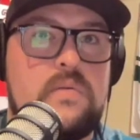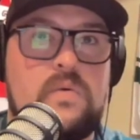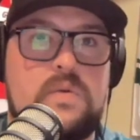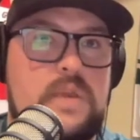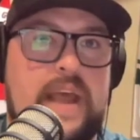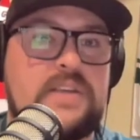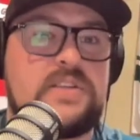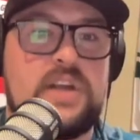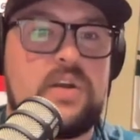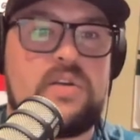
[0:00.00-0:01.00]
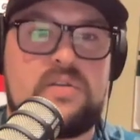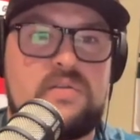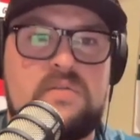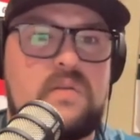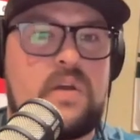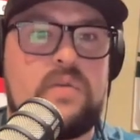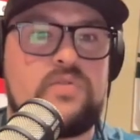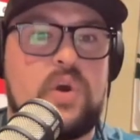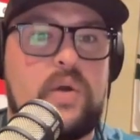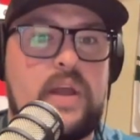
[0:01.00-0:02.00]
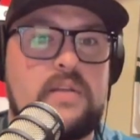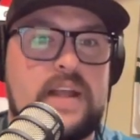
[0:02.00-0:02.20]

Well, next year, are you joking?